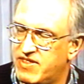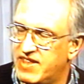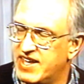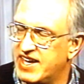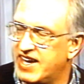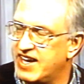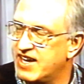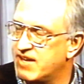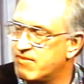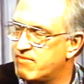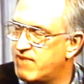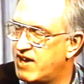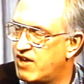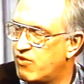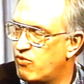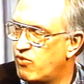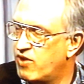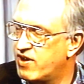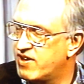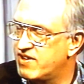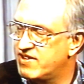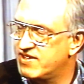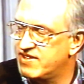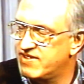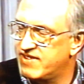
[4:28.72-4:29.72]
thinking about
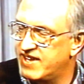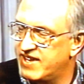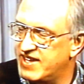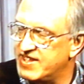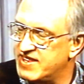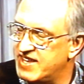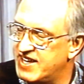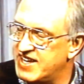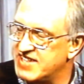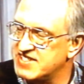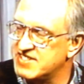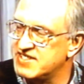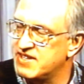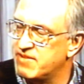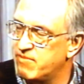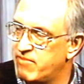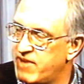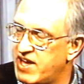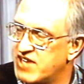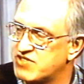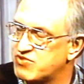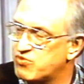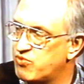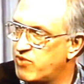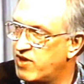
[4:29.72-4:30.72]
what is in the
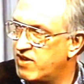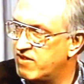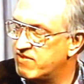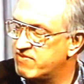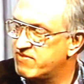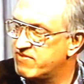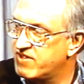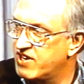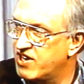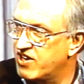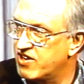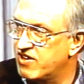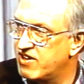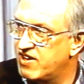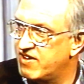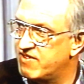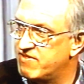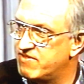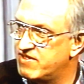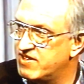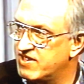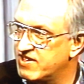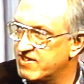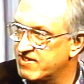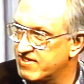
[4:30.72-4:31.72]
best welfare
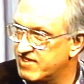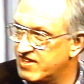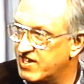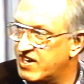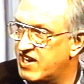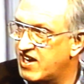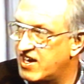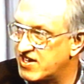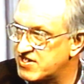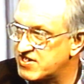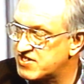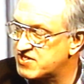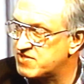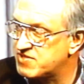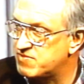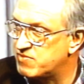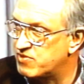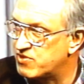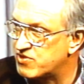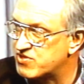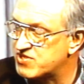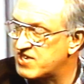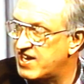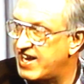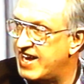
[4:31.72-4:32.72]
of the
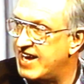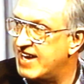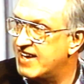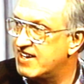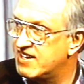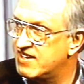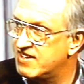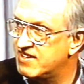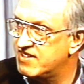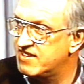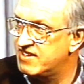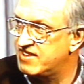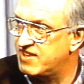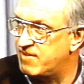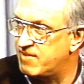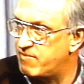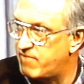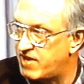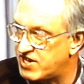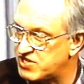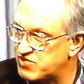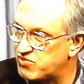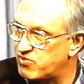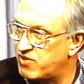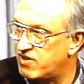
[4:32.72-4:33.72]
customers and the
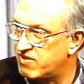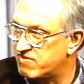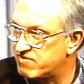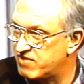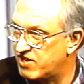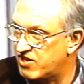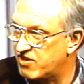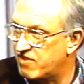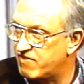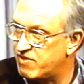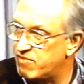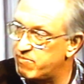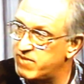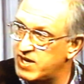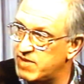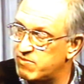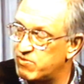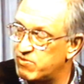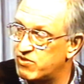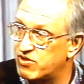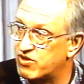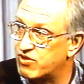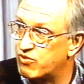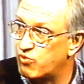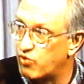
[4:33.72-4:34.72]
best welfare of the
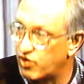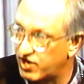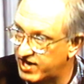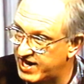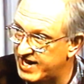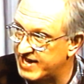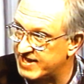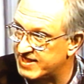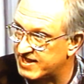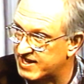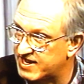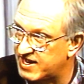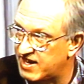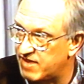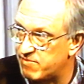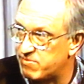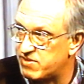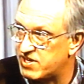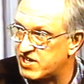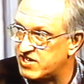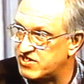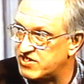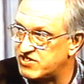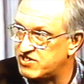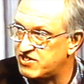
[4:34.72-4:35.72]
people that are working in the
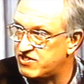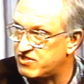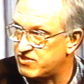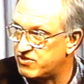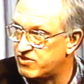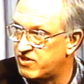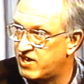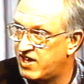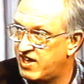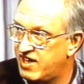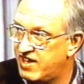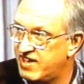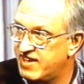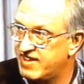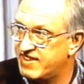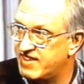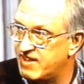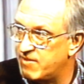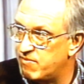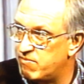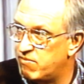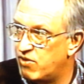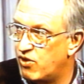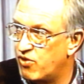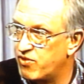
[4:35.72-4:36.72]
company too.
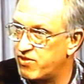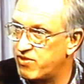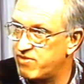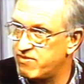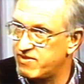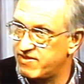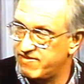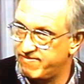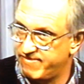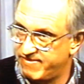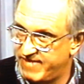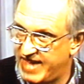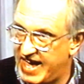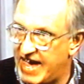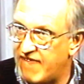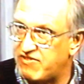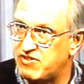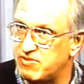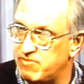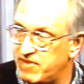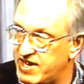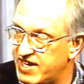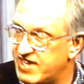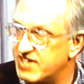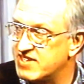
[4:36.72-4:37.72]
Both
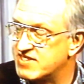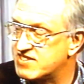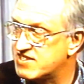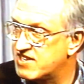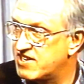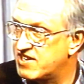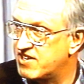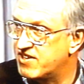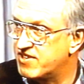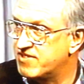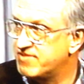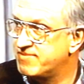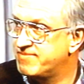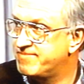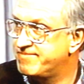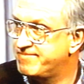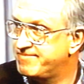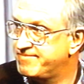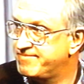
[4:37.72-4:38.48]
have to be considered.